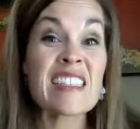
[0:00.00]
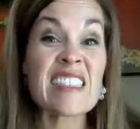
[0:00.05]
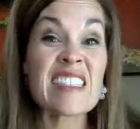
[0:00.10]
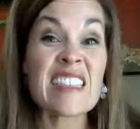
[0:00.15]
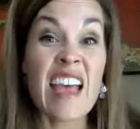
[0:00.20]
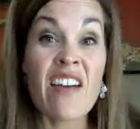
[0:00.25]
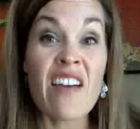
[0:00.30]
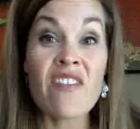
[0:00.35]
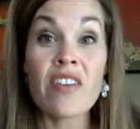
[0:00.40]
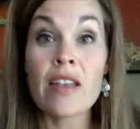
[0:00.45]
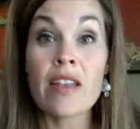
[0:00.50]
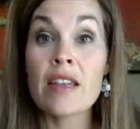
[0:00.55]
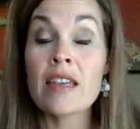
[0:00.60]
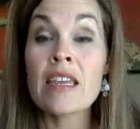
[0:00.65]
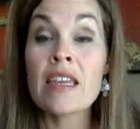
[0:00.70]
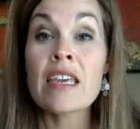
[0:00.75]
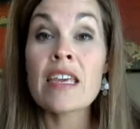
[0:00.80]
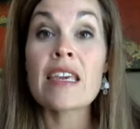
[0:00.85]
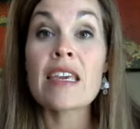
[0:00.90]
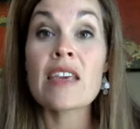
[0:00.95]
seven,
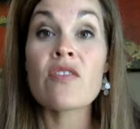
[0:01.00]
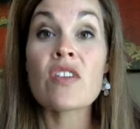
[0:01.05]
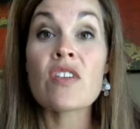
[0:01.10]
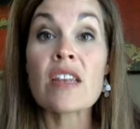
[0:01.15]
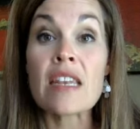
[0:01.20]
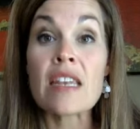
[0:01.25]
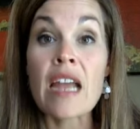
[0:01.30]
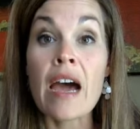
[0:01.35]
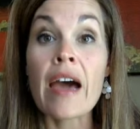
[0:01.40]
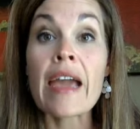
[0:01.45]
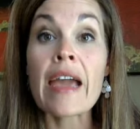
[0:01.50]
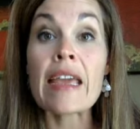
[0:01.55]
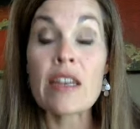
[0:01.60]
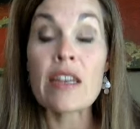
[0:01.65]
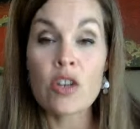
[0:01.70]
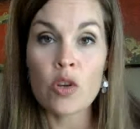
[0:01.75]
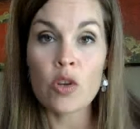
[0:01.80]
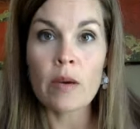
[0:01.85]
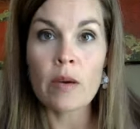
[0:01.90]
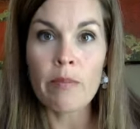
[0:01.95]
even nine
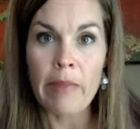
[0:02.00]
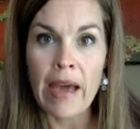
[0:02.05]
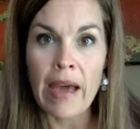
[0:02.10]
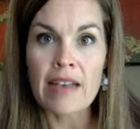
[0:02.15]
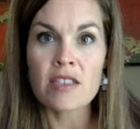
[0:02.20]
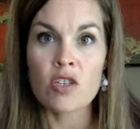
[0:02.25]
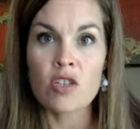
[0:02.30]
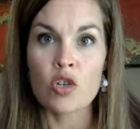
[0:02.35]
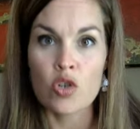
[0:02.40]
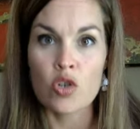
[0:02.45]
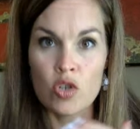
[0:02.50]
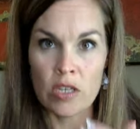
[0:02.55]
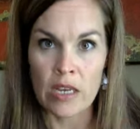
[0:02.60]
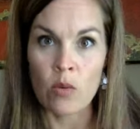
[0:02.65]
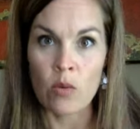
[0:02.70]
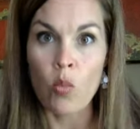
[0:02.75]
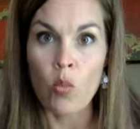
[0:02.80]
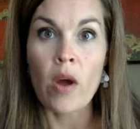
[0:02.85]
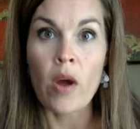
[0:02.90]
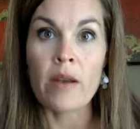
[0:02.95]
new ambassadors
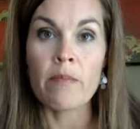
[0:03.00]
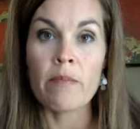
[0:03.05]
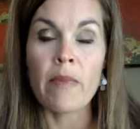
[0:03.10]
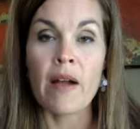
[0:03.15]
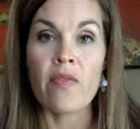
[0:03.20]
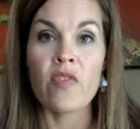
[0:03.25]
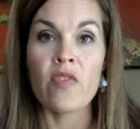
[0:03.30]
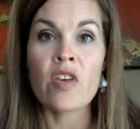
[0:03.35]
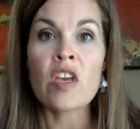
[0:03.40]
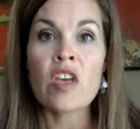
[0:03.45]
in one month.